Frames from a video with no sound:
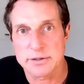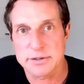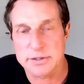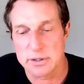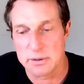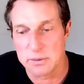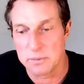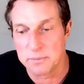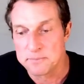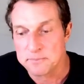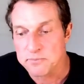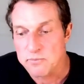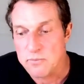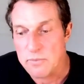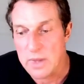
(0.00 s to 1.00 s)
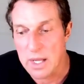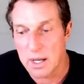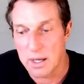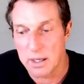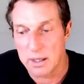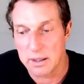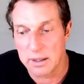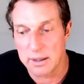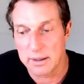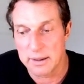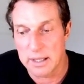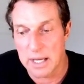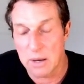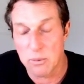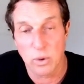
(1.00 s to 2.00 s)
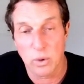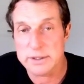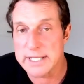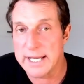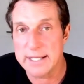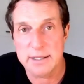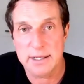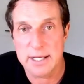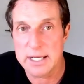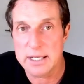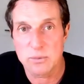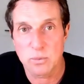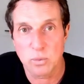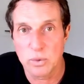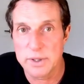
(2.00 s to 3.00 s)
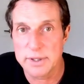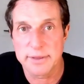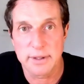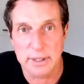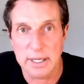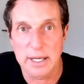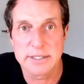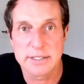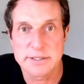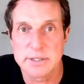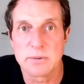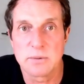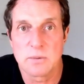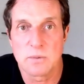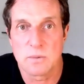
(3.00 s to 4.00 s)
So uh, I worked hand in hand with the guys that,